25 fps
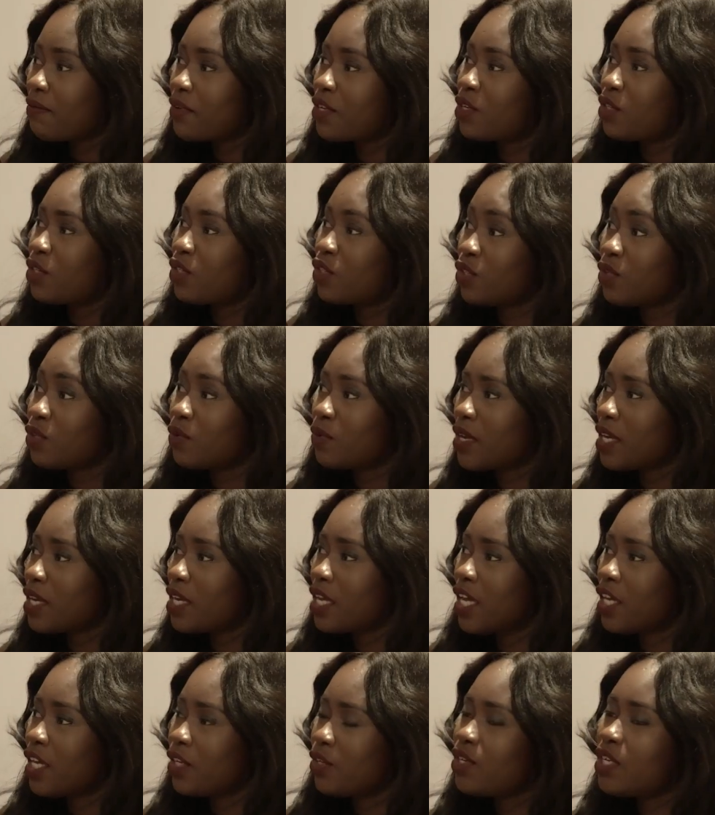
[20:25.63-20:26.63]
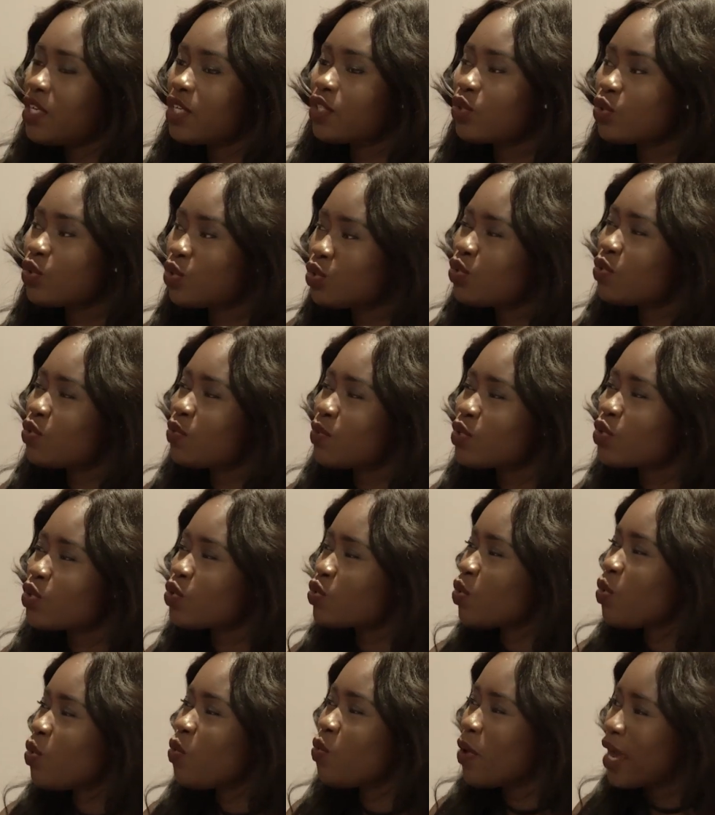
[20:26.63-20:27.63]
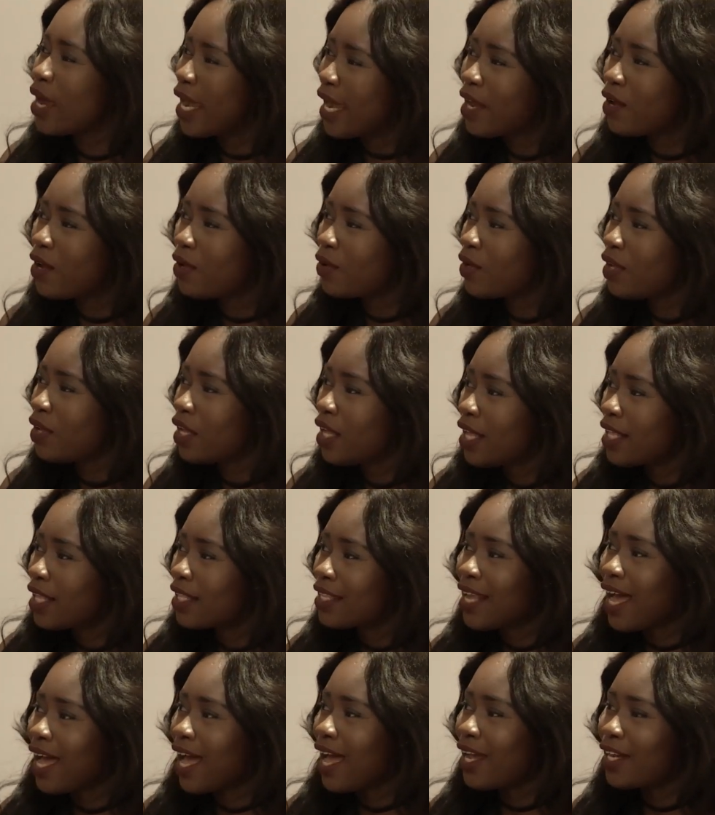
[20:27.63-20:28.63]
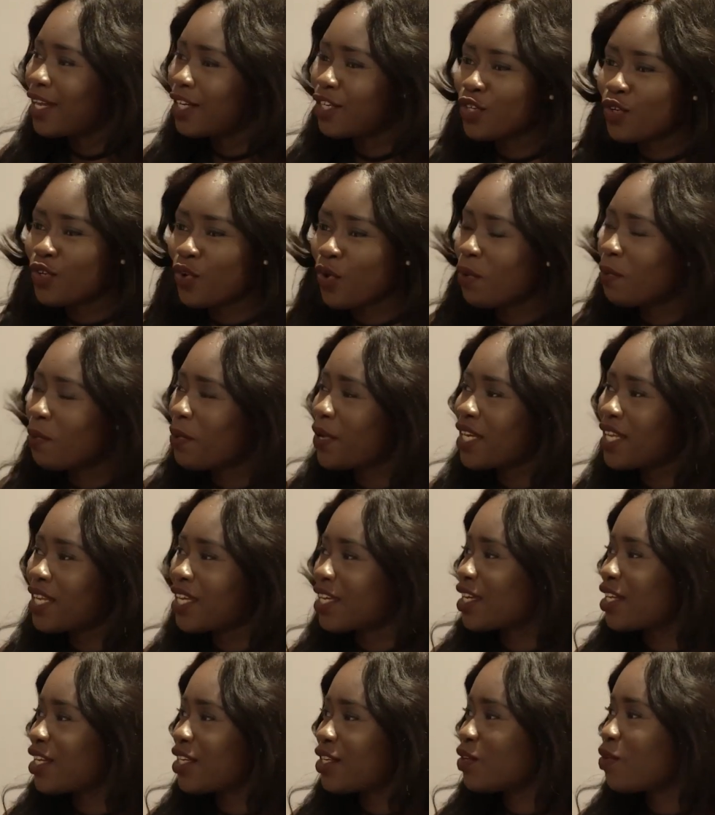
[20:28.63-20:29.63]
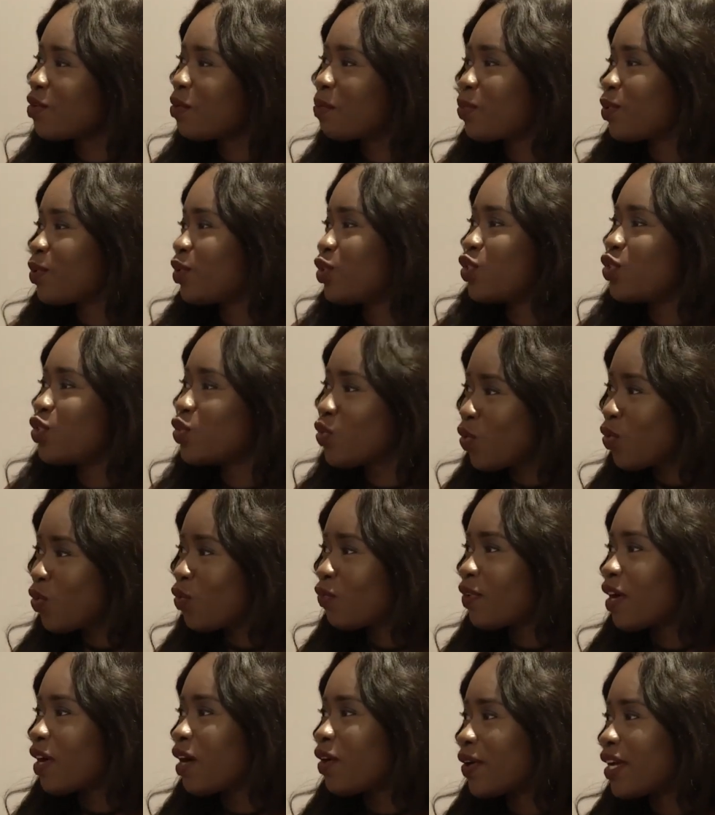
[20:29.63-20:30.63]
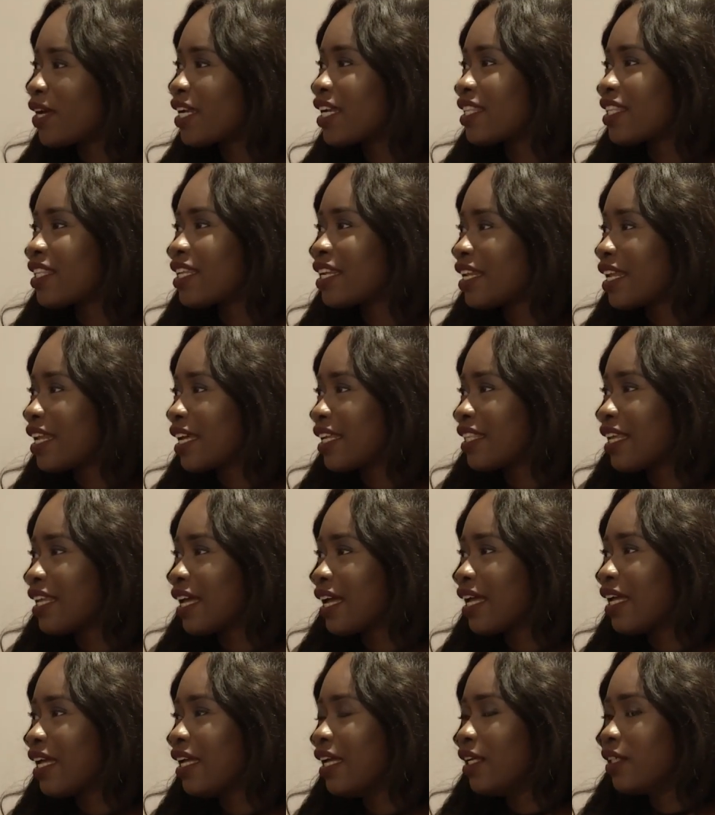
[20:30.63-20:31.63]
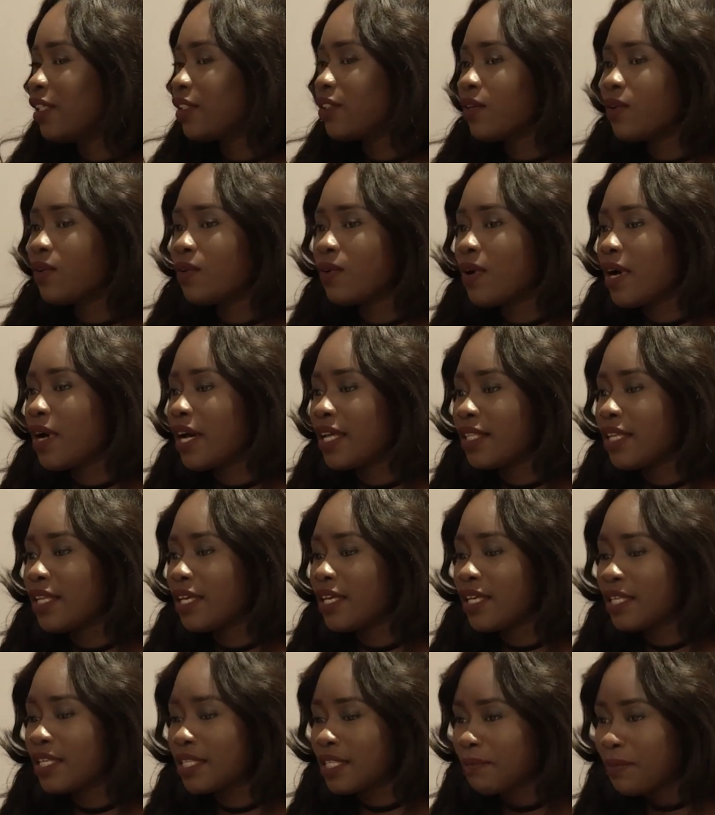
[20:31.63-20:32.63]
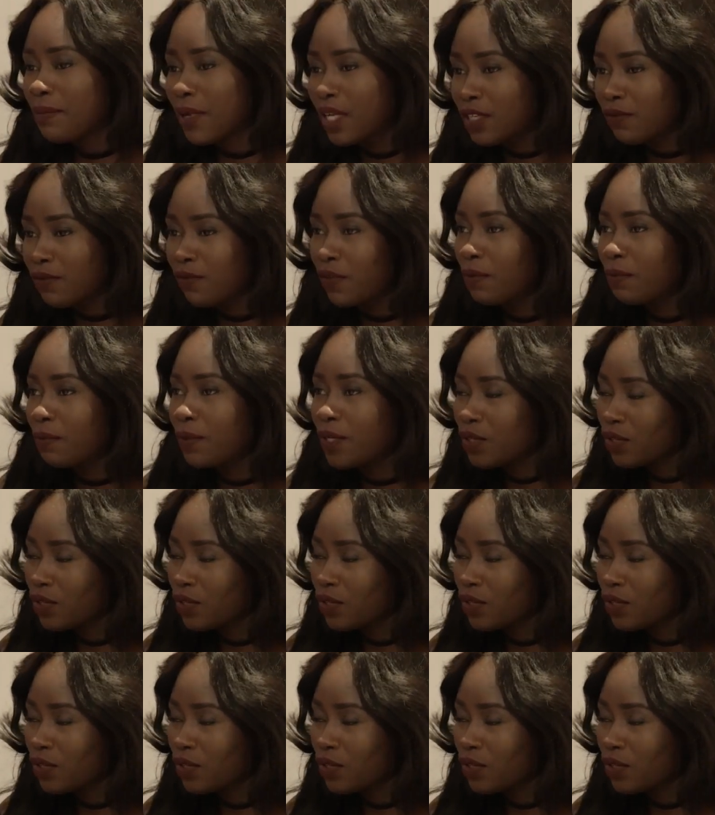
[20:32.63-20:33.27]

you're doing, you need to do it so well that nobody can, you know, push you over or anything like that. Mm-hmm. So I think it's about developing